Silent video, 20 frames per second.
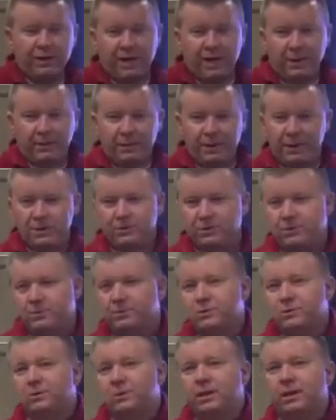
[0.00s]
had a
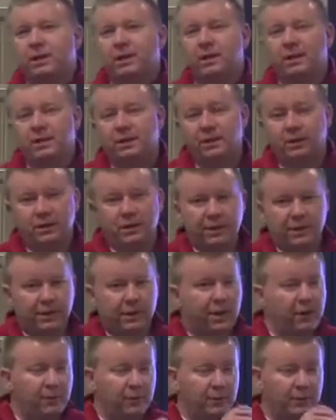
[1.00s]
pendulum swing in the
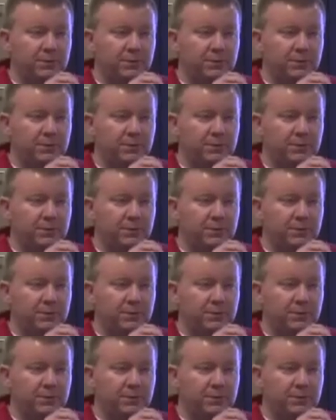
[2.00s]
government,